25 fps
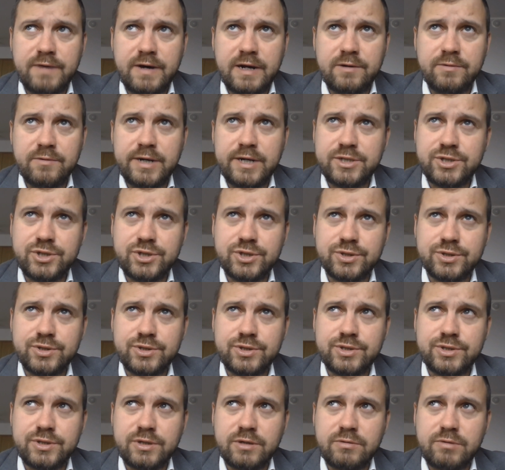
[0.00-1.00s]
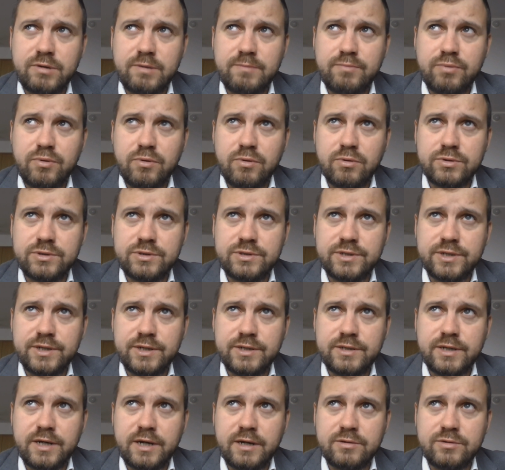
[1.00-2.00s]
The valuations
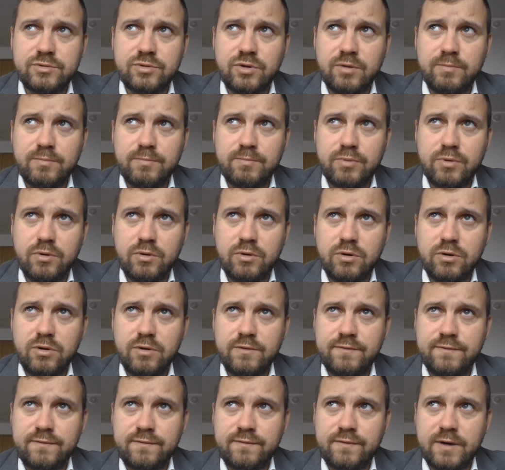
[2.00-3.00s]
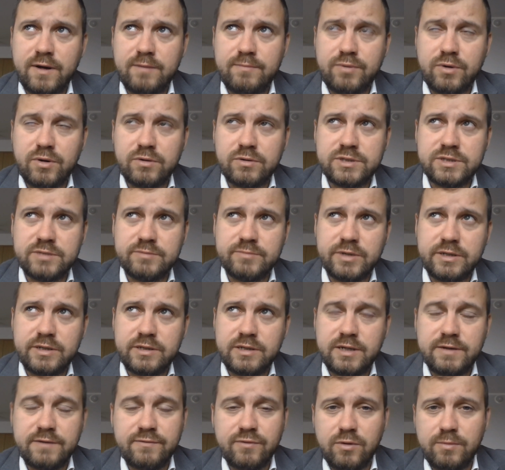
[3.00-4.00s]
reported a drop of
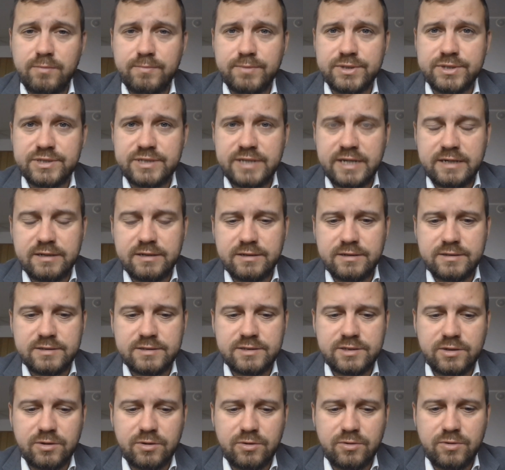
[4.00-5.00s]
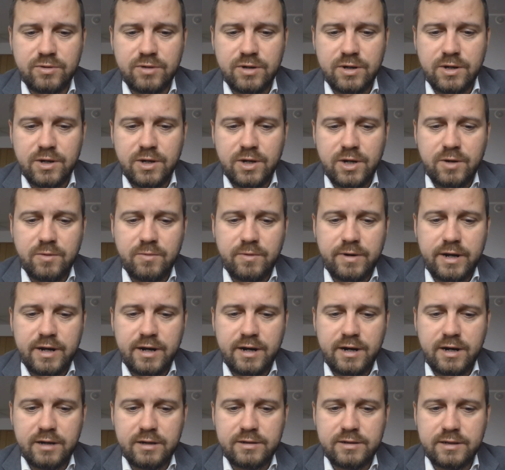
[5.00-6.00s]
approximately 4%. So
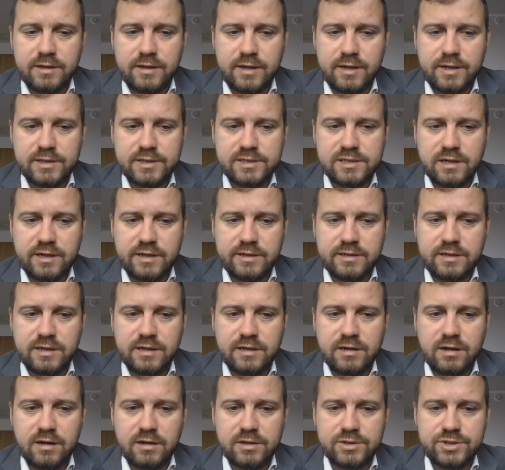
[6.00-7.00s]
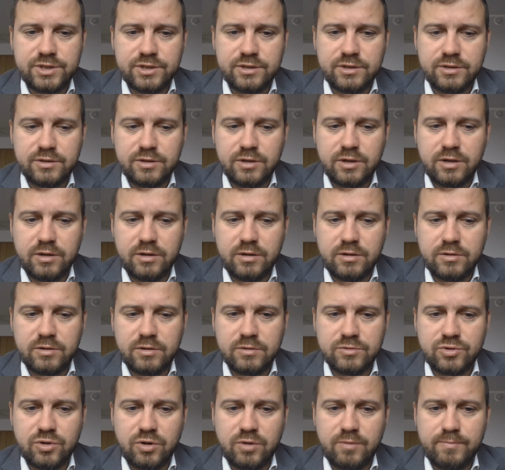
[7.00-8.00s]
we had a slightly larger
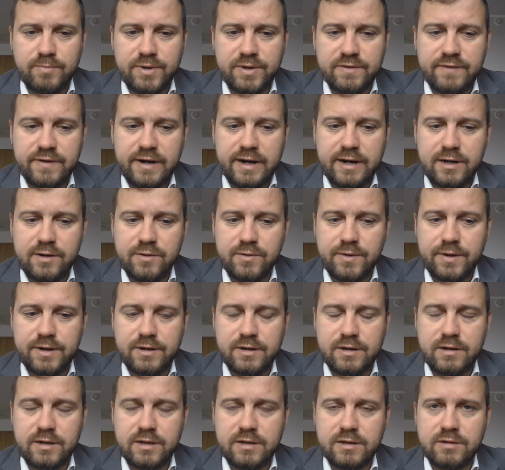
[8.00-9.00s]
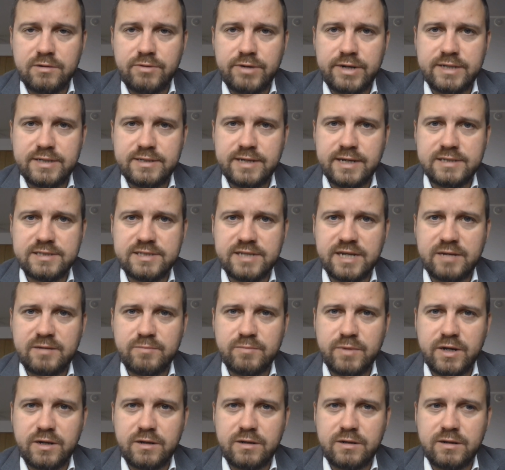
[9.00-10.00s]
drop in value in our retail
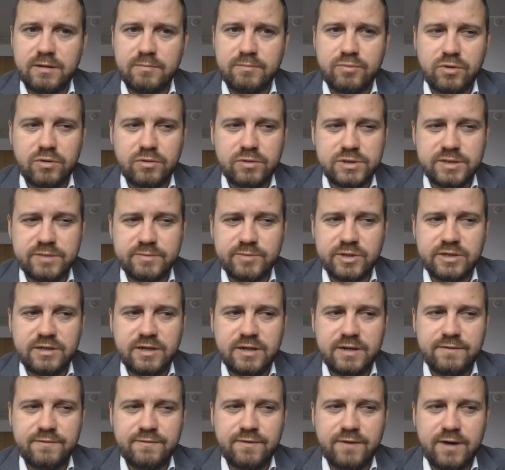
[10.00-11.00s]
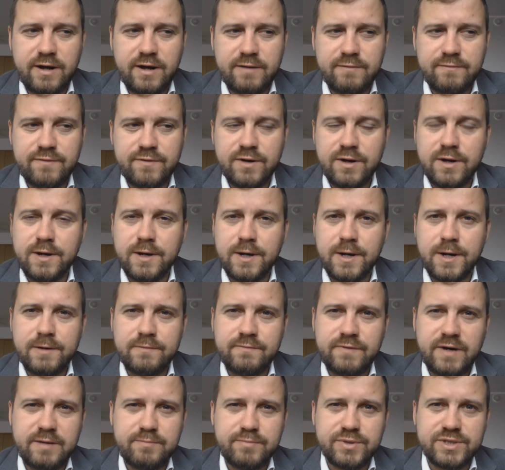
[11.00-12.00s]
segment, approximately
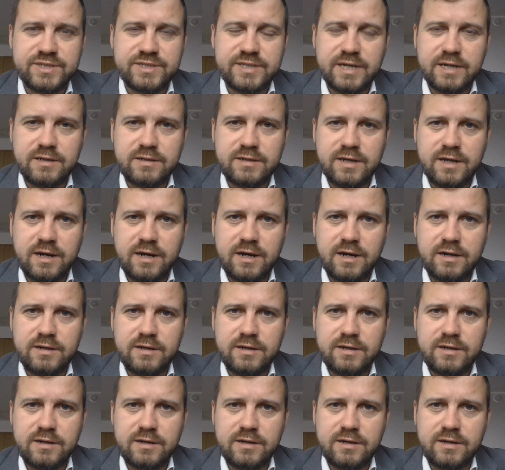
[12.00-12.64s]
5%.